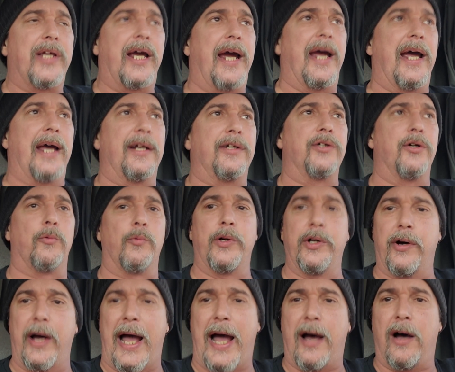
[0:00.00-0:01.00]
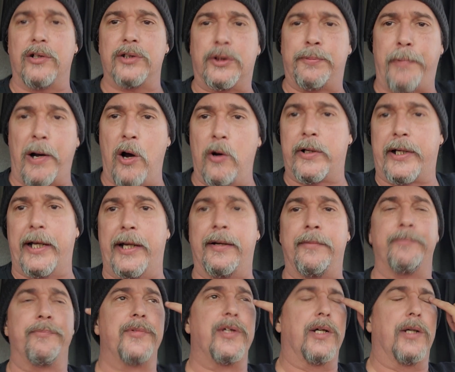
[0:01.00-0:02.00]
and you're real
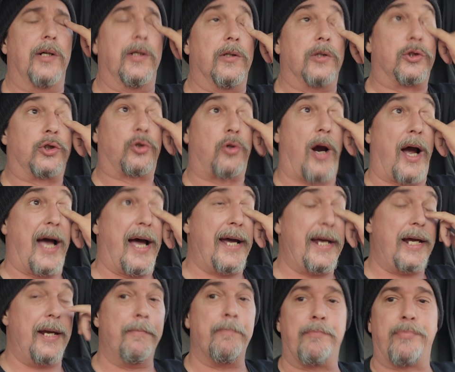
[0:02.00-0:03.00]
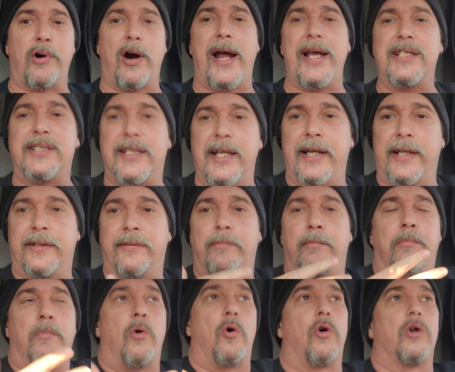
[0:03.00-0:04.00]
outspoken, try embracing
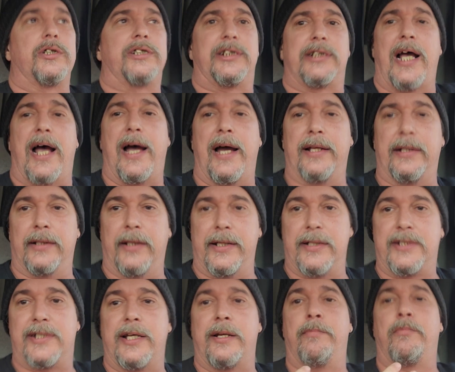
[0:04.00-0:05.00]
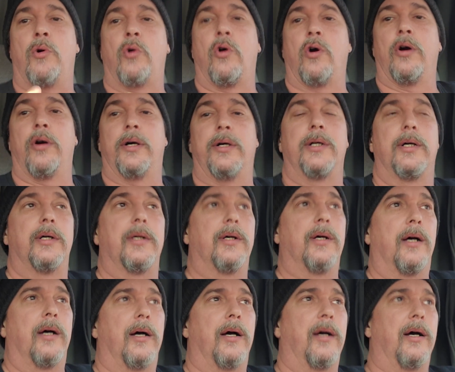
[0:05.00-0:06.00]
more silence and more
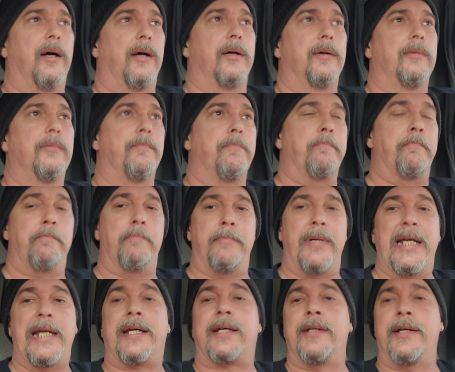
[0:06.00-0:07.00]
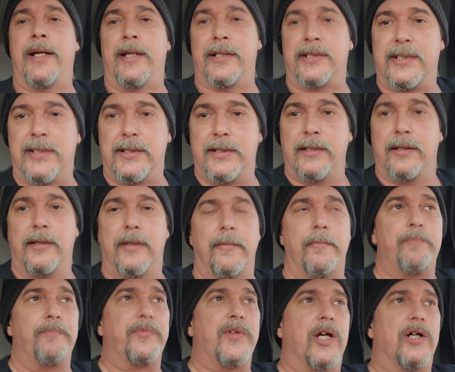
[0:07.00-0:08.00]
meekness
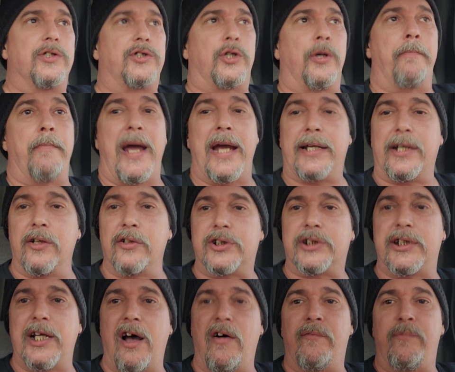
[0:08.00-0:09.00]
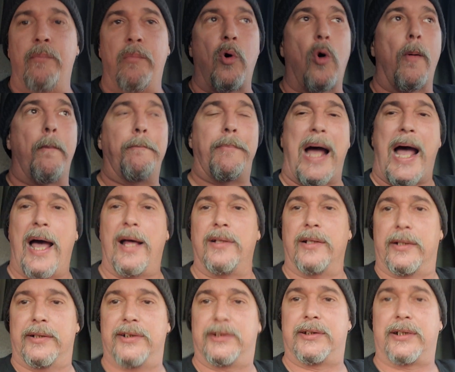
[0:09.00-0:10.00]
to make yourself more
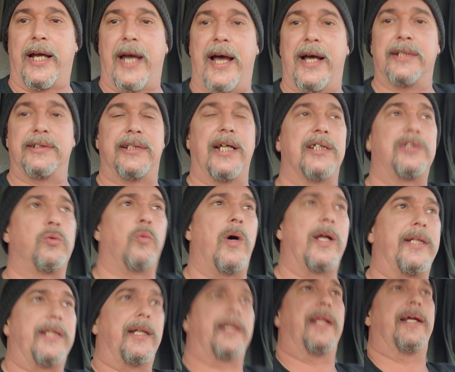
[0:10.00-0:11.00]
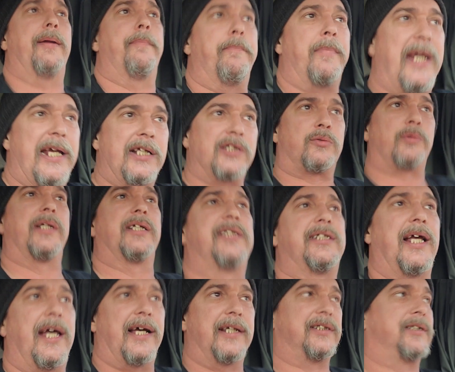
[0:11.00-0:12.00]
balanced, guys. That's what it means when it
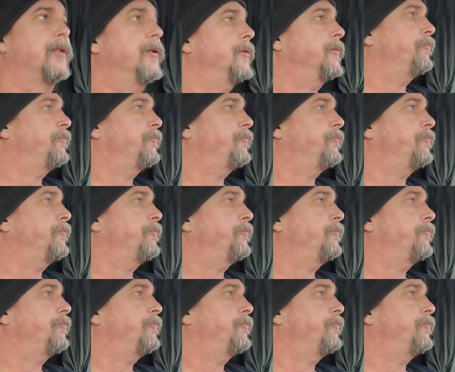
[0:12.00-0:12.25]
says,